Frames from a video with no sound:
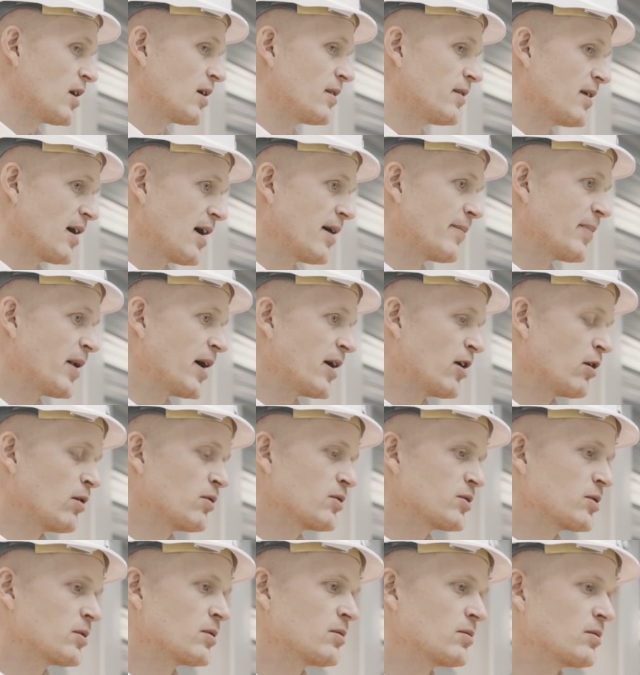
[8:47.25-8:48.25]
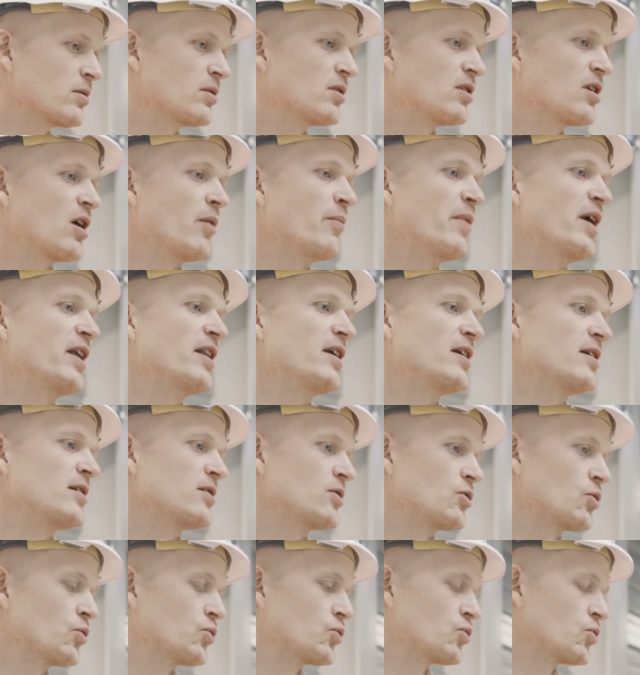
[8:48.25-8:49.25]
thereby also
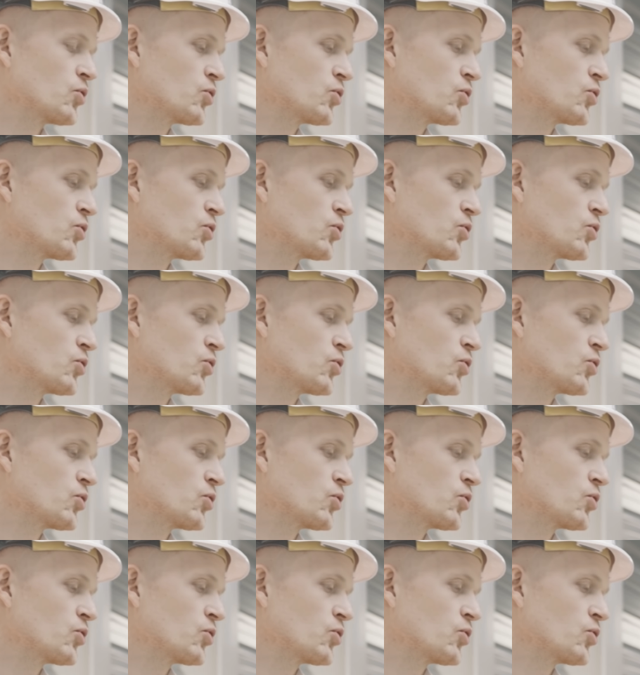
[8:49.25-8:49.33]
committing to,